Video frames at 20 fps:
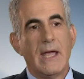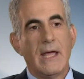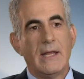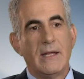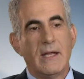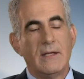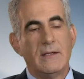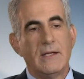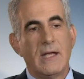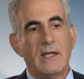and
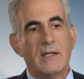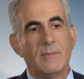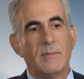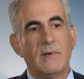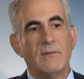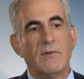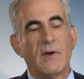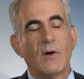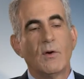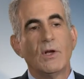they tend to
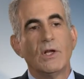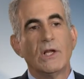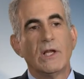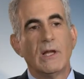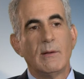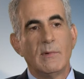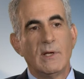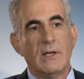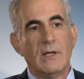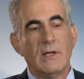be very
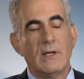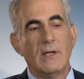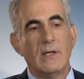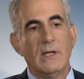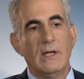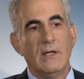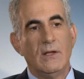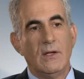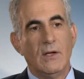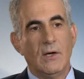limited
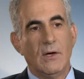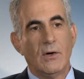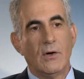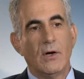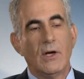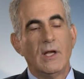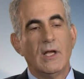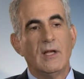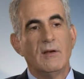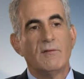in
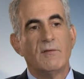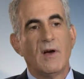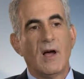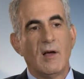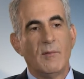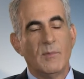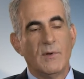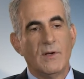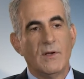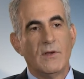their
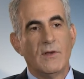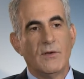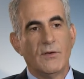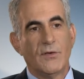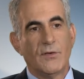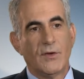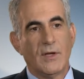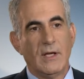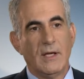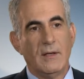involvement of the
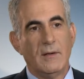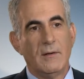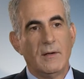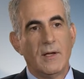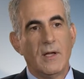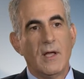skin.